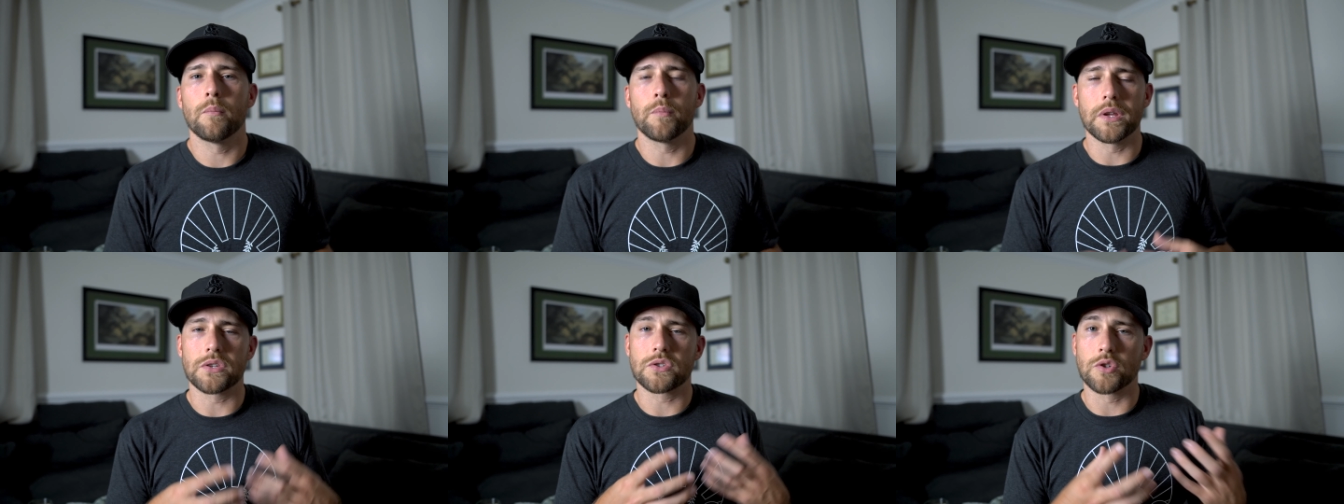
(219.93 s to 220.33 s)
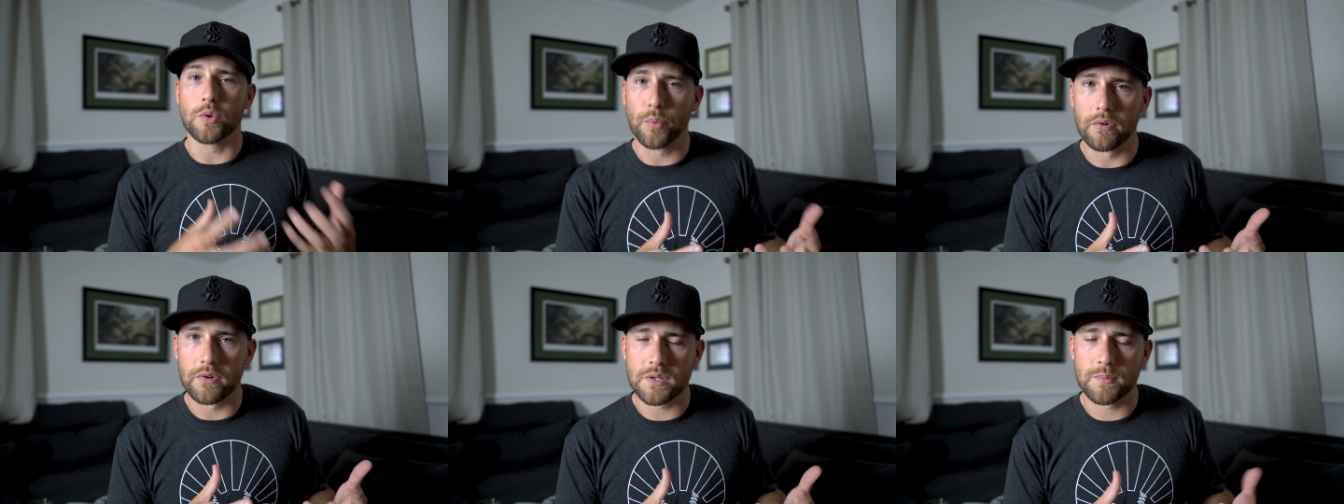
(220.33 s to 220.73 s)
be
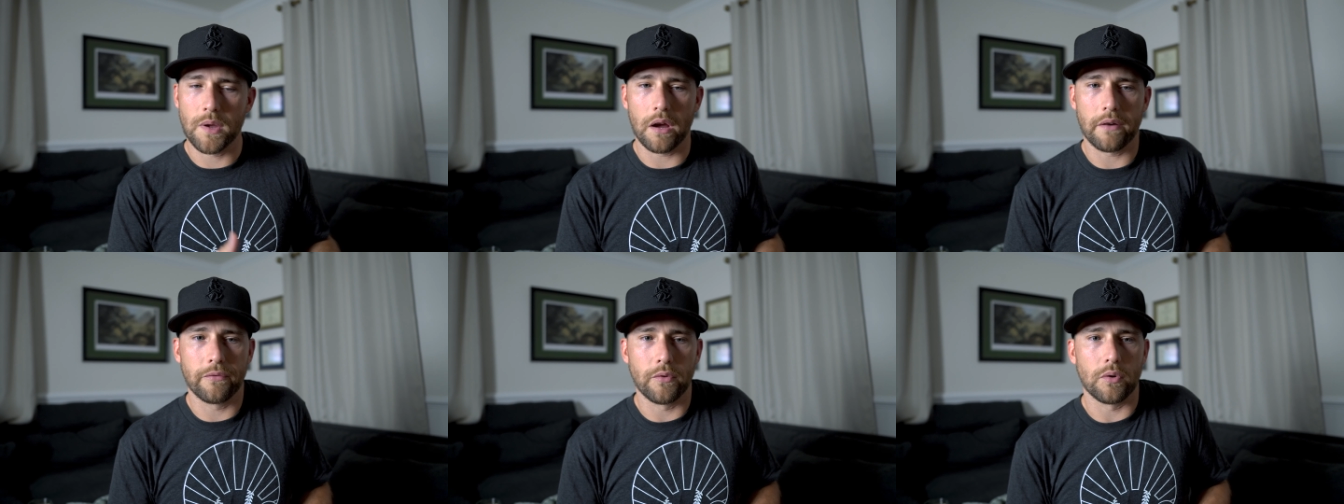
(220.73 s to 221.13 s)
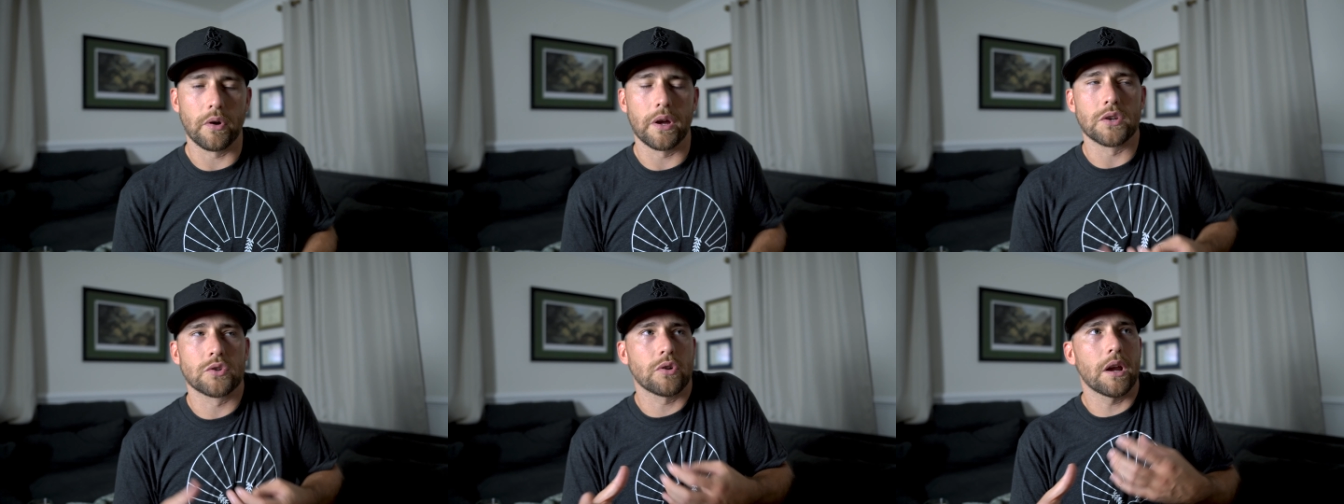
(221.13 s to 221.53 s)
super respectful,
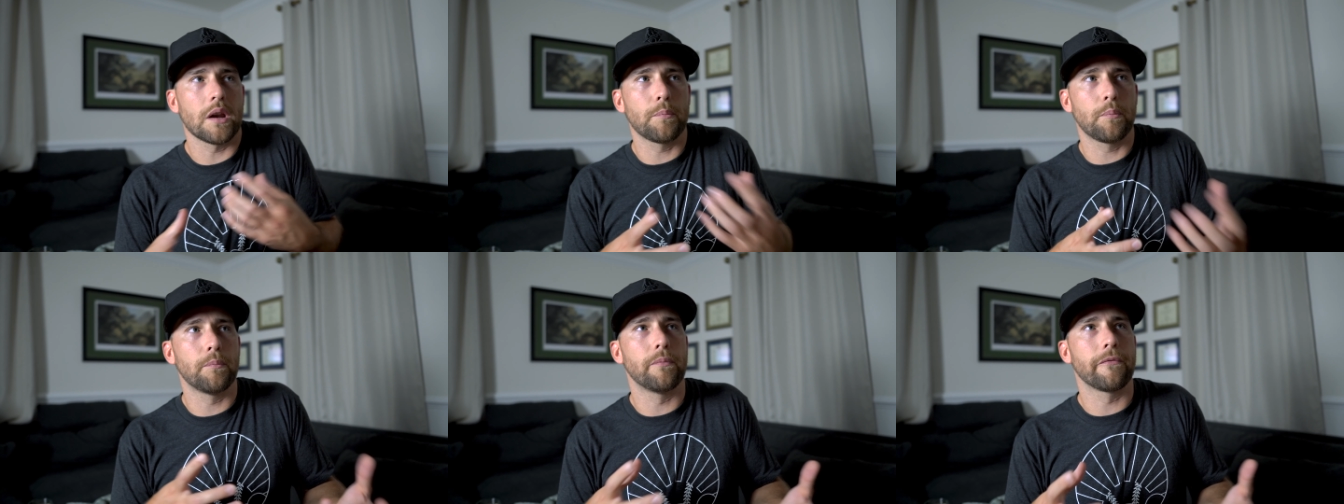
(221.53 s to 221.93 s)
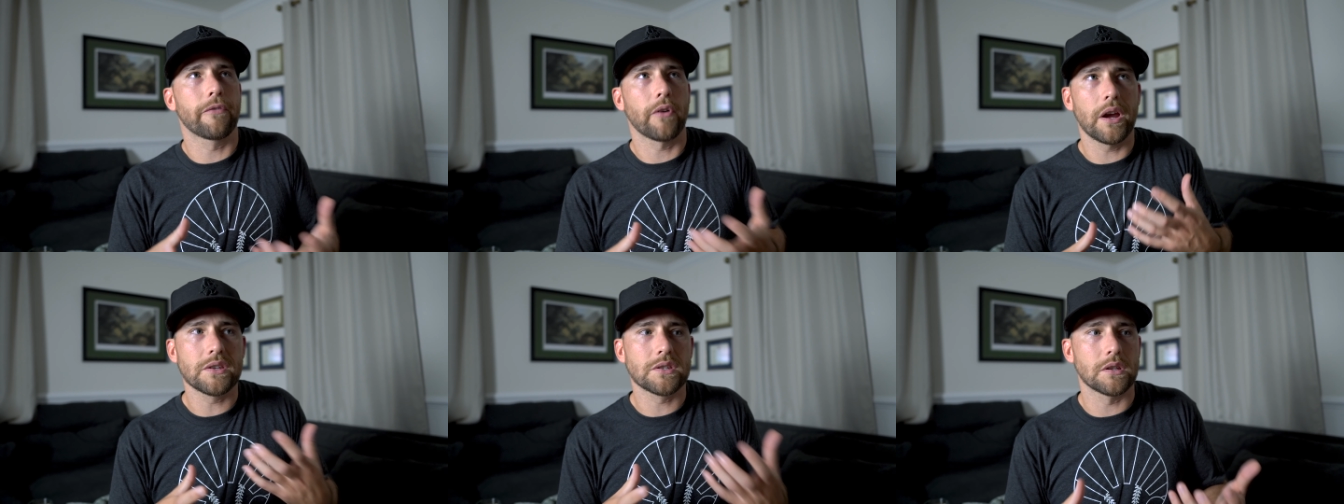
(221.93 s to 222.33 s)
and try to
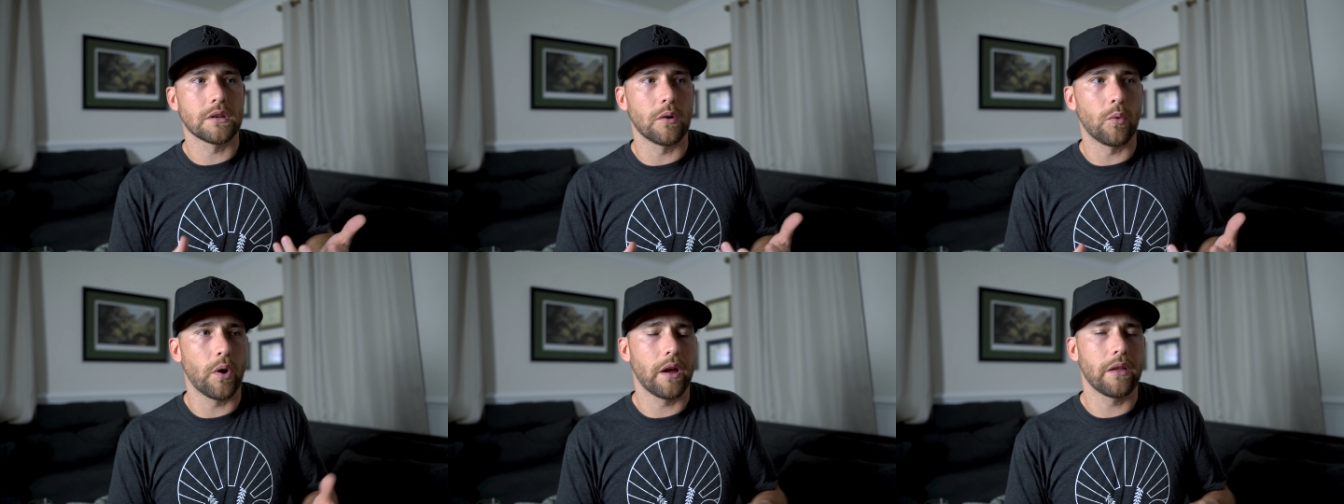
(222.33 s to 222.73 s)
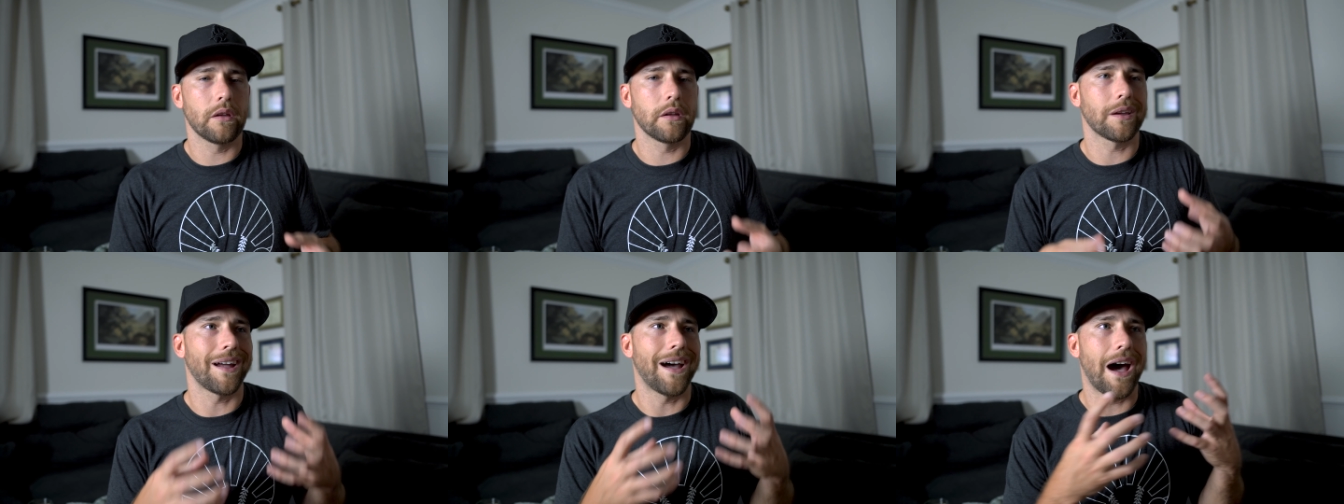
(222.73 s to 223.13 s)
phrase it in a way
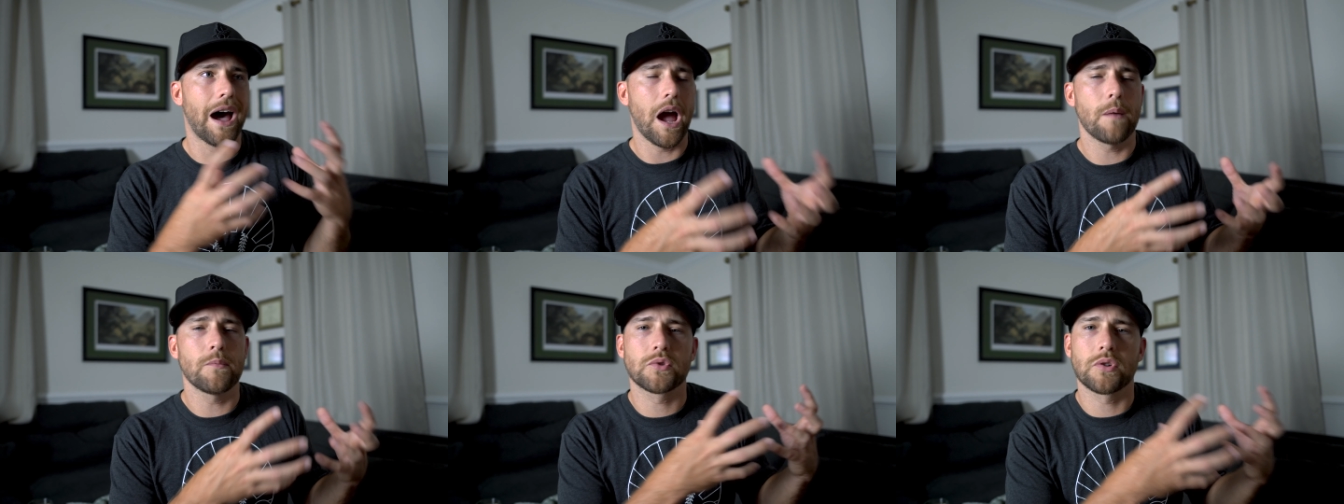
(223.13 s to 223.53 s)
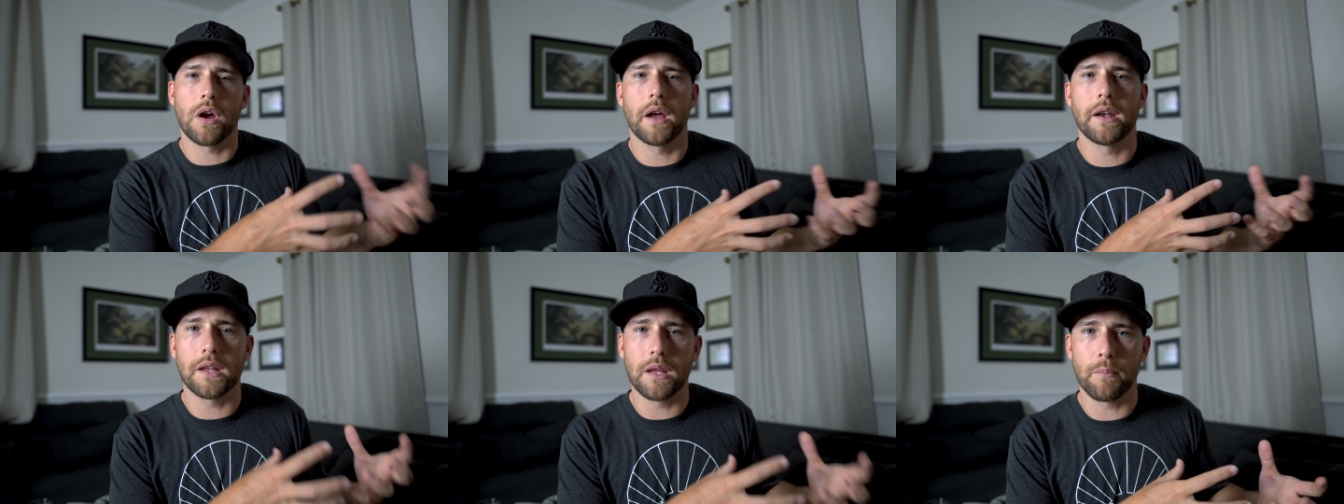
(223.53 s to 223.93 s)
like, I'm
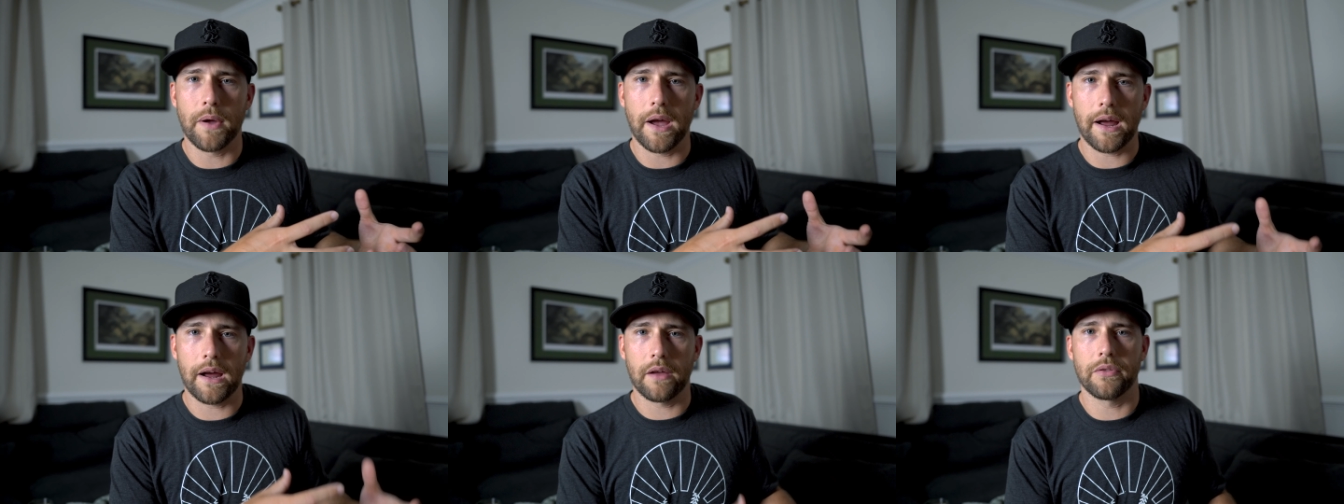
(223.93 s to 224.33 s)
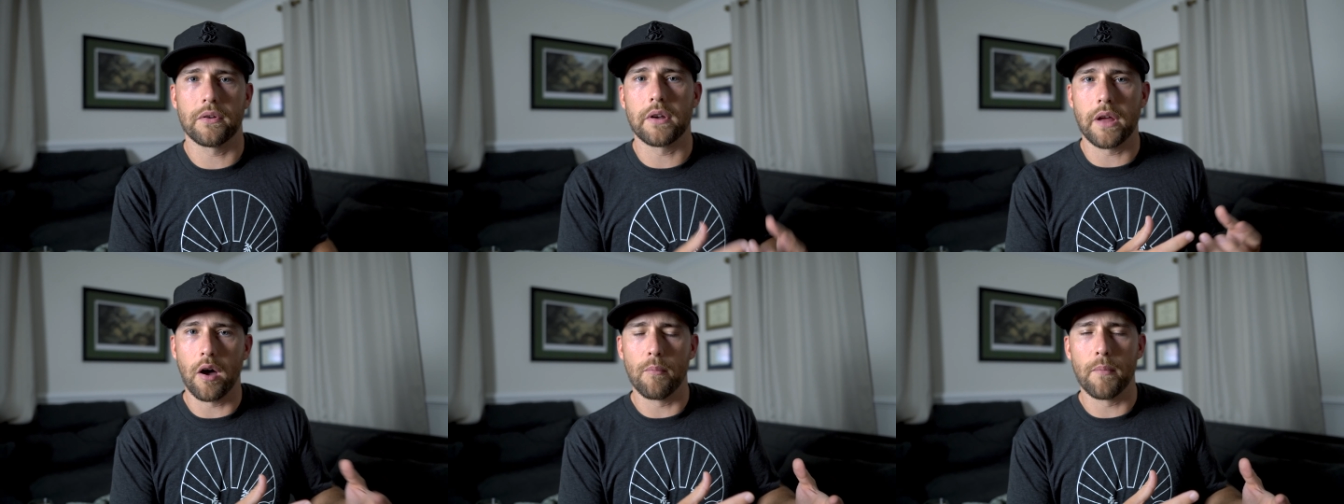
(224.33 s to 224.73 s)
trying to get back out there
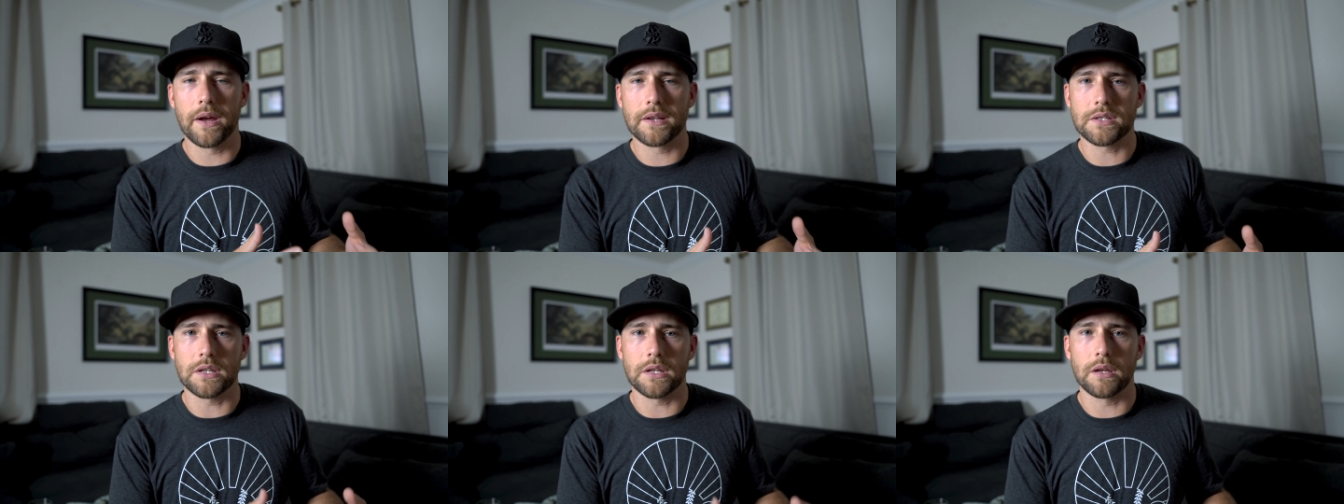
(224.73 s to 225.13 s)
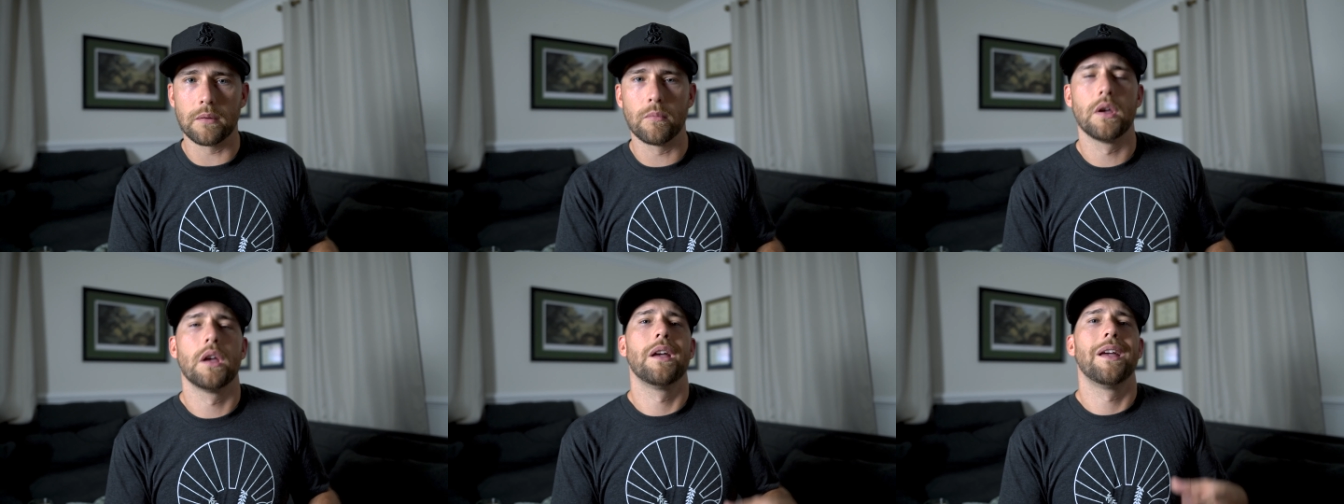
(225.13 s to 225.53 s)
to help my team